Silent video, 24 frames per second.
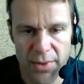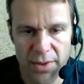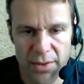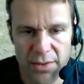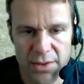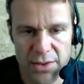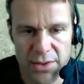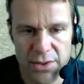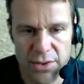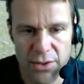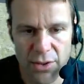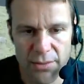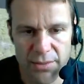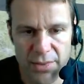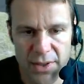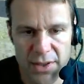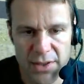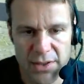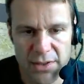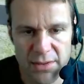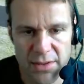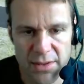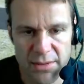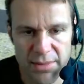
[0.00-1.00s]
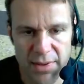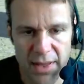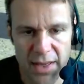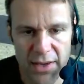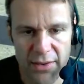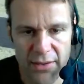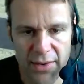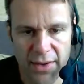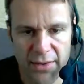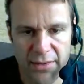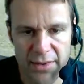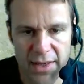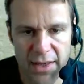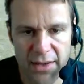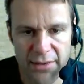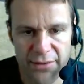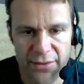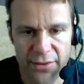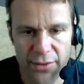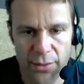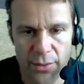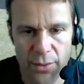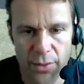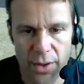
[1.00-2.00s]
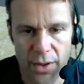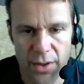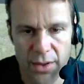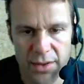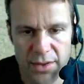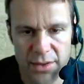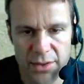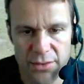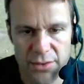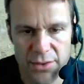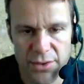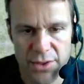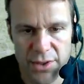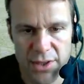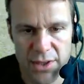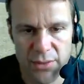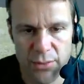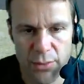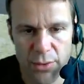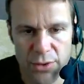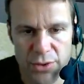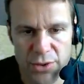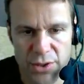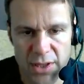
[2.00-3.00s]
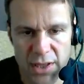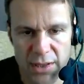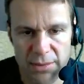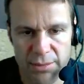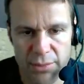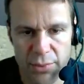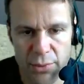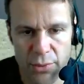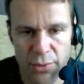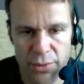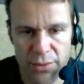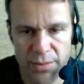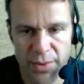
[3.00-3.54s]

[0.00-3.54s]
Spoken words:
I'm going to stop because I'm going to play around now for a while and you're just going to watch and get bored.